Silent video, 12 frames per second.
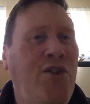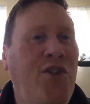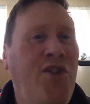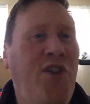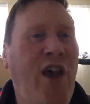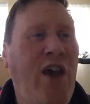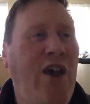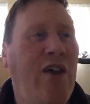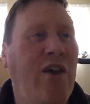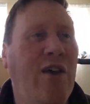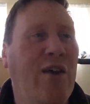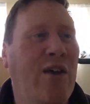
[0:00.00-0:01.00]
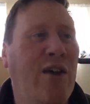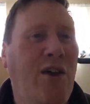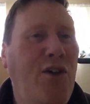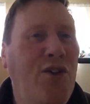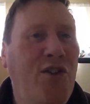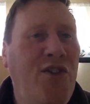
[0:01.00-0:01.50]
to
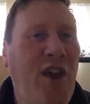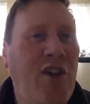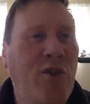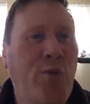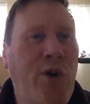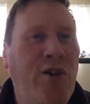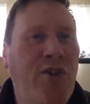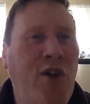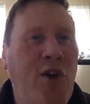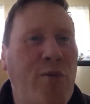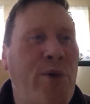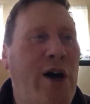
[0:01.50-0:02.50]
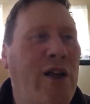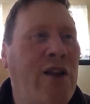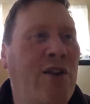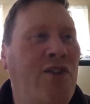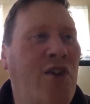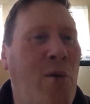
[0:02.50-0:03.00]
say Spurs don't
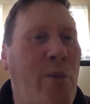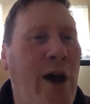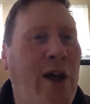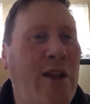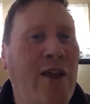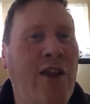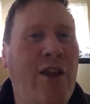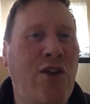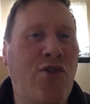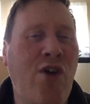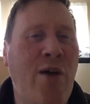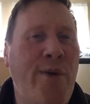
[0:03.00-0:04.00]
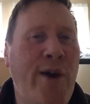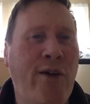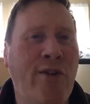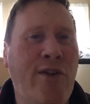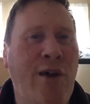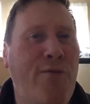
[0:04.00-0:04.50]
bottle it so badly that they drop out
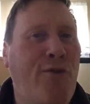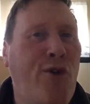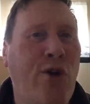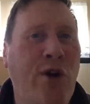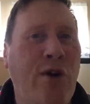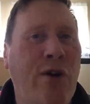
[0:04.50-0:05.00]
of the top 4?